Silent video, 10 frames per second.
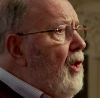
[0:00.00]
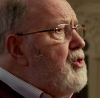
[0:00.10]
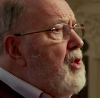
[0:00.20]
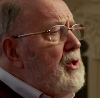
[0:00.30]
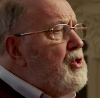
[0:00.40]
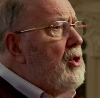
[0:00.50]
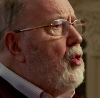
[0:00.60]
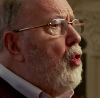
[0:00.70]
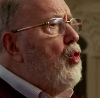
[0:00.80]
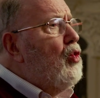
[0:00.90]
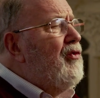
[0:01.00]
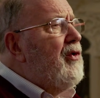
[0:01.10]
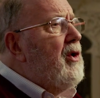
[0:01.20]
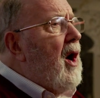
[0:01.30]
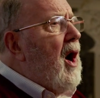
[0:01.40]
So it's a call
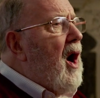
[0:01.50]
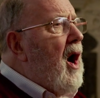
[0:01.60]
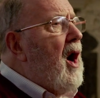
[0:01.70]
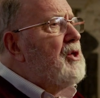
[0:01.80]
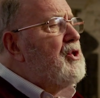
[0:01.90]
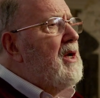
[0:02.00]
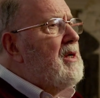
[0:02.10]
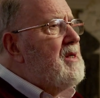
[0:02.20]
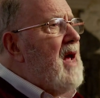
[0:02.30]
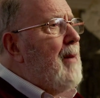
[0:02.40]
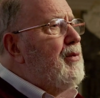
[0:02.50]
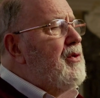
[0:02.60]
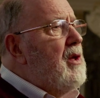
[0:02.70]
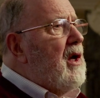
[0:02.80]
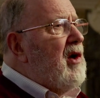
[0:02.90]
for a heart
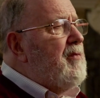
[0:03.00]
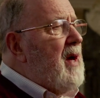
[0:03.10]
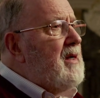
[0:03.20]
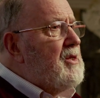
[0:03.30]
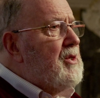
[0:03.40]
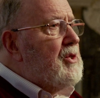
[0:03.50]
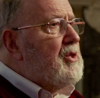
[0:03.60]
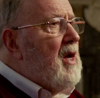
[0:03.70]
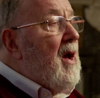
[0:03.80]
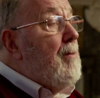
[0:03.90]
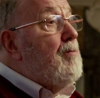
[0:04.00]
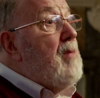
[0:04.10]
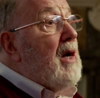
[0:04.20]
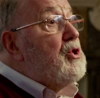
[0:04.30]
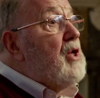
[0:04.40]
depth of penitence,
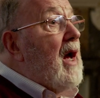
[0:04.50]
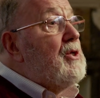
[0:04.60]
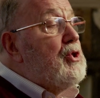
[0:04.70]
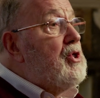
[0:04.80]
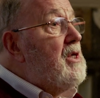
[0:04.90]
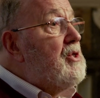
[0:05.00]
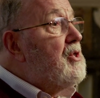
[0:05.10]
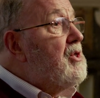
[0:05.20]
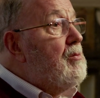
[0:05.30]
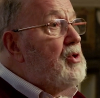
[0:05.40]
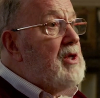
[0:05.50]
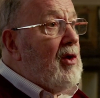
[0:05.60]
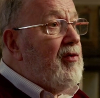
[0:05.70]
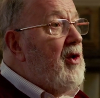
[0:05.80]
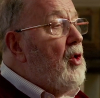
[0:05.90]
much as Jesus
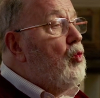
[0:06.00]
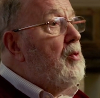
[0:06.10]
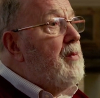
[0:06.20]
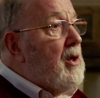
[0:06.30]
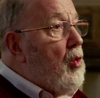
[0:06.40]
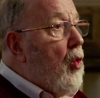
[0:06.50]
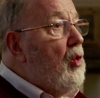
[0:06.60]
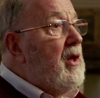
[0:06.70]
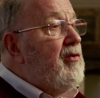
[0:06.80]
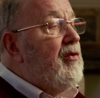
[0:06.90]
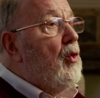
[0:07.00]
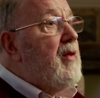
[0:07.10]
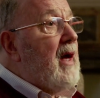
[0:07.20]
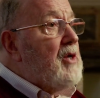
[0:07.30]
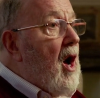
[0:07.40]
himself would be calling for
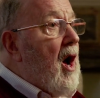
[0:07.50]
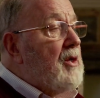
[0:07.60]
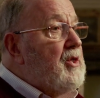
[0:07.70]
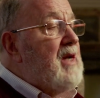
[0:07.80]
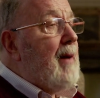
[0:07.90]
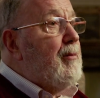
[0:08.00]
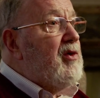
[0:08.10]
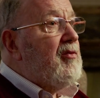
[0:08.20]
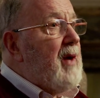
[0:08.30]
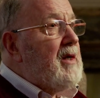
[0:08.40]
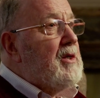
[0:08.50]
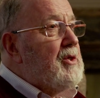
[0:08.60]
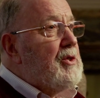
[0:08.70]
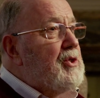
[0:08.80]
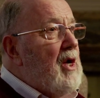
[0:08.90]
that heart depth of
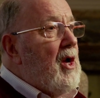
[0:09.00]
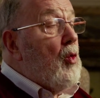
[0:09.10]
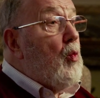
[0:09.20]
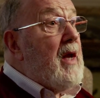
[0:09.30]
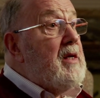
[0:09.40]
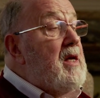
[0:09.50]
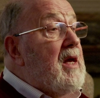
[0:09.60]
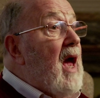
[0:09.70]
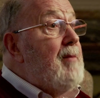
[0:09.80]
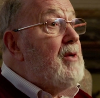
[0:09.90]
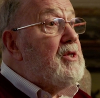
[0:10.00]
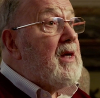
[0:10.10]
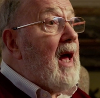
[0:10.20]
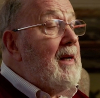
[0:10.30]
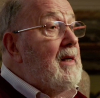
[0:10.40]
penitence when he came into
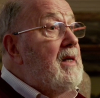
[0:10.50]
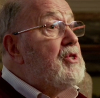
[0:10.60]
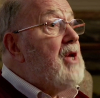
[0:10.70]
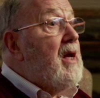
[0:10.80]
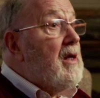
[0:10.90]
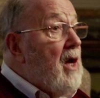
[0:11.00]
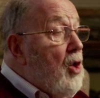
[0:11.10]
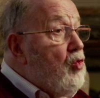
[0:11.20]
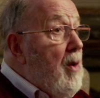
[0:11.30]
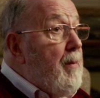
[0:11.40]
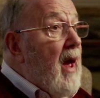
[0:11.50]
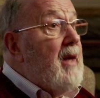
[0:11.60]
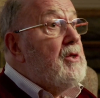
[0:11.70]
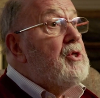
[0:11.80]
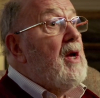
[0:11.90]
Galilee saying,
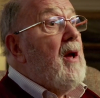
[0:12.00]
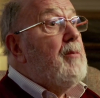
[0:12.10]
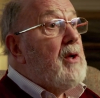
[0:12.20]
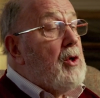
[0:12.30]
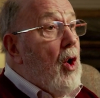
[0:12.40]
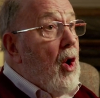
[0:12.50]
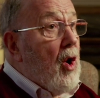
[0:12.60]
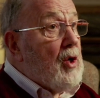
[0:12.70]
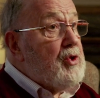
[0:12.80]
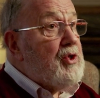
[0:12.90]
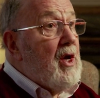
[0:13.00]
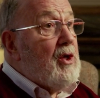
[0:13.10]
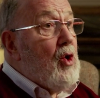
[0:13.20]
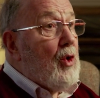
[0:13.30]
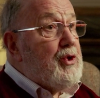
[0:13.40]
Repent because
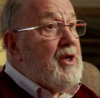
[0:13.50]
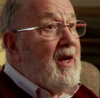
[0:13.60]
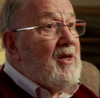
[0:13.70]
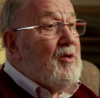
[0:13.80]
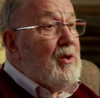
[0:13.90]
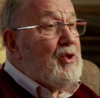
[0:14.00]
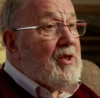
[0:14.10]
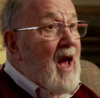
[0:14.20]
God's kingdom is at